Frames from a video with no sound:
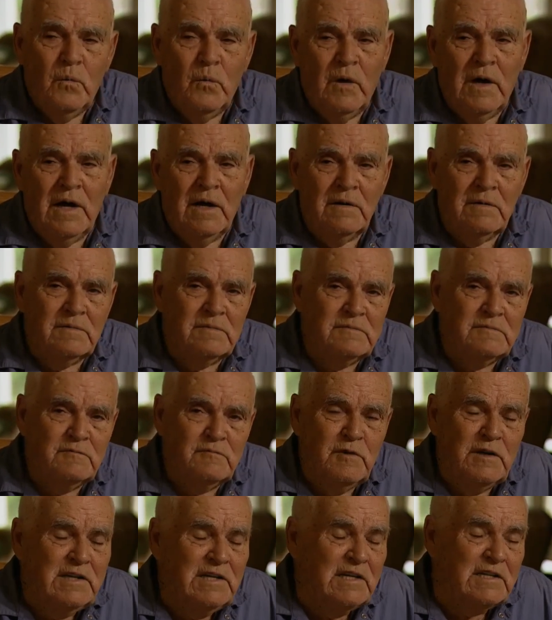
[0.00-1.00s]
Well,
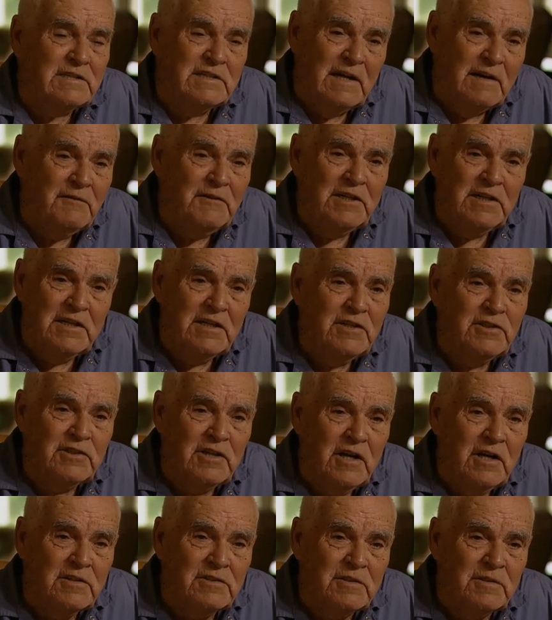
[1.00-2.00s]
we just never did
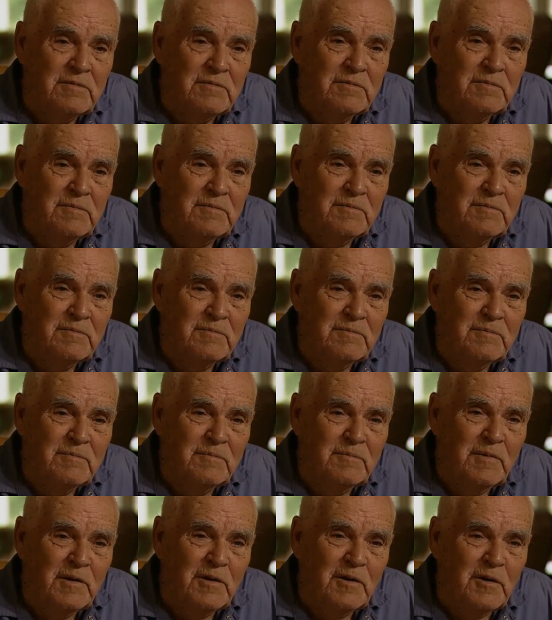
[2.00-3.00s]
discuss it
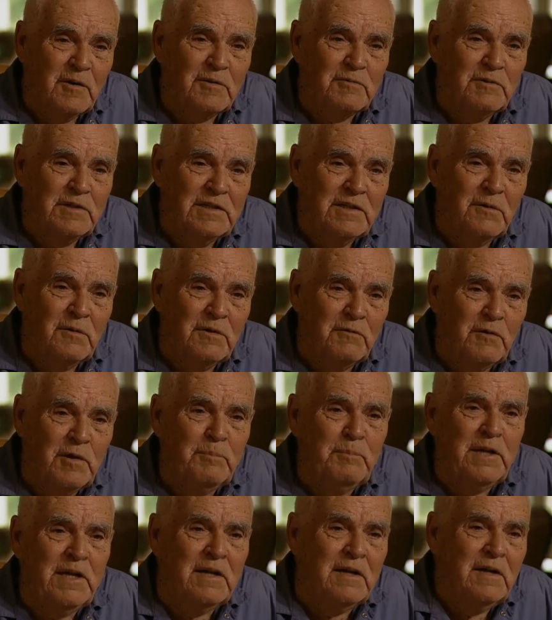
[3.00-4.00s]
because we know it
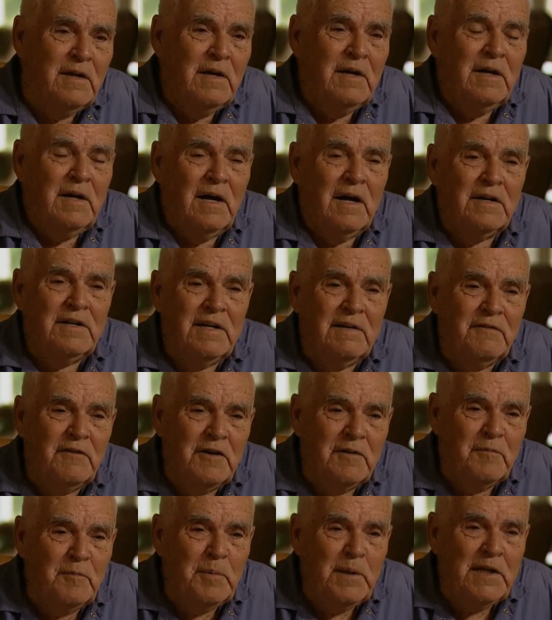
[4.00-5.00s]
would be a, a
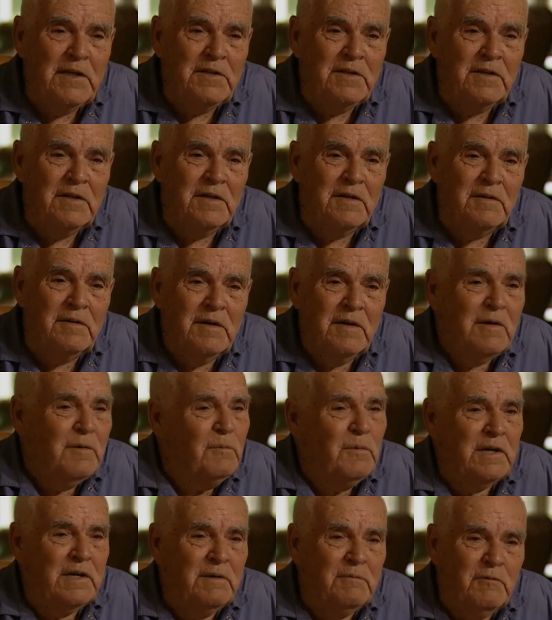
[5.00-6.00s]
different opinion and
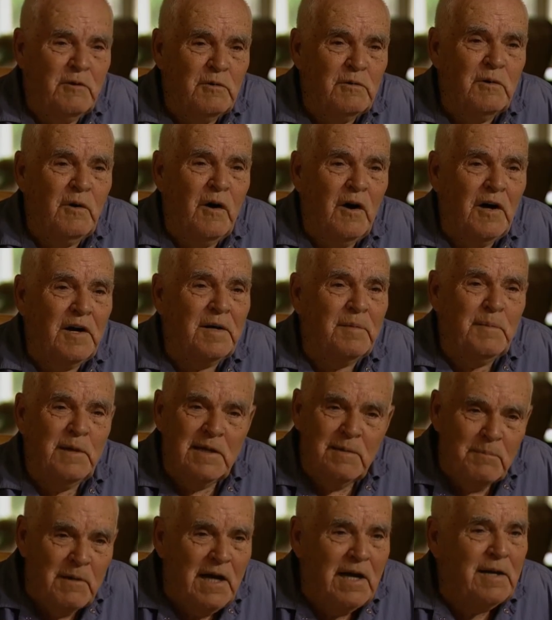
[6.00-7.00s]
we didn't want no
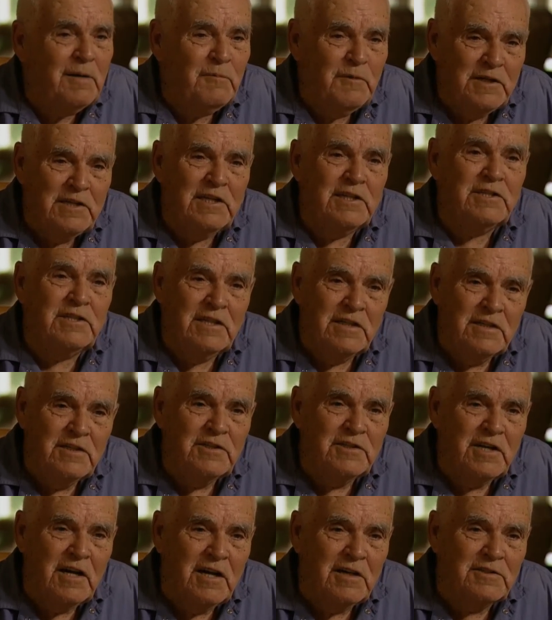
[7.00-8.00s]
argument about it. We just didn't
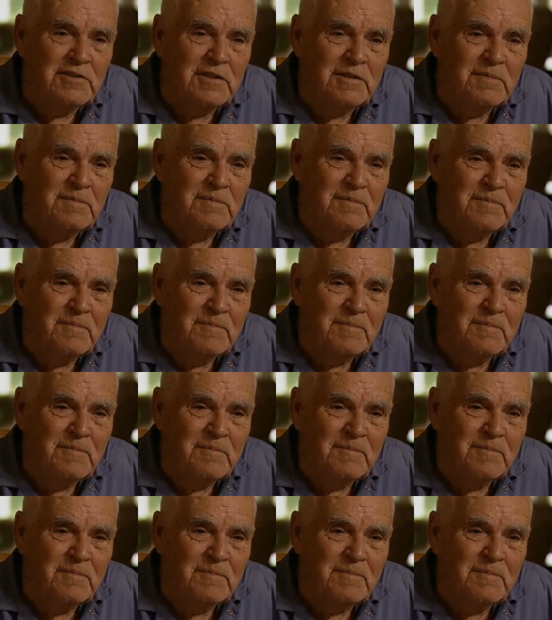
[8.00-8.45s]
discuss it.